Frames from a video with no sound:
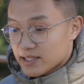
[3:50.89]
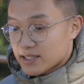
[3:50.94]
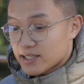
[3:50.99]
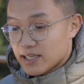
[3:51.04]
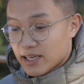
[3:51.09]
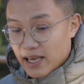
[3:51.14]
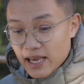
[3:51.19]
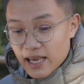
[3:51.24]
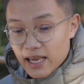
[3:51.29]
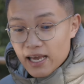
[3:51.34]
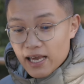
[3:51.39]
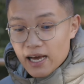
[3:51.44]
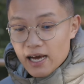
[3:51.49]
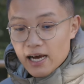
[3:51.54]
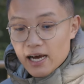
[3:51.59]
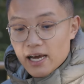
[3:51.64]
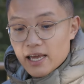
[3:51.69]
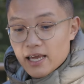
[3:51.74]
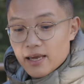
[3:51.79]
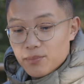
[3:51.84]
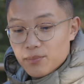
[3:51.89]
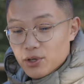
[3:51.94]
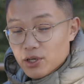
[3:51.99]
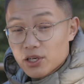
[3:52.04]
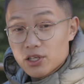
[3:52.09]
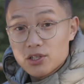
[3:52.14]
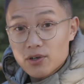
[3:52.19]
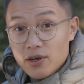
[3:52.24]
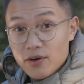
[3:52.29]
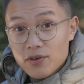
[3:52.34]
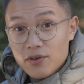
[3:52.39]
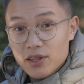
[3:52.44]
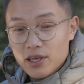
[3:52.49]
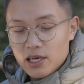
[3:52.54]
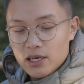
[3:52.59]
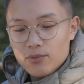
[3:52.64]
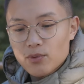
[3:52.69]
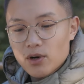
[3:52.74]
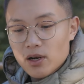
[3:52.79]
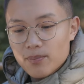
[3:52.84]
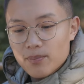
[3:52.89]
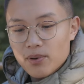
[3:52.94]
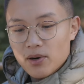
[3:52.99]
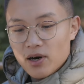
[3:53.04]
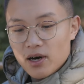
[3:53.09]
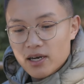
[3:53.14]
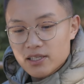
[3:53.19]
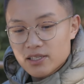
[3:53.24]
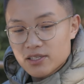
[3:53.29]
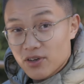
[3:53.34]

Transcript: Today I am gonna do everything in one pot.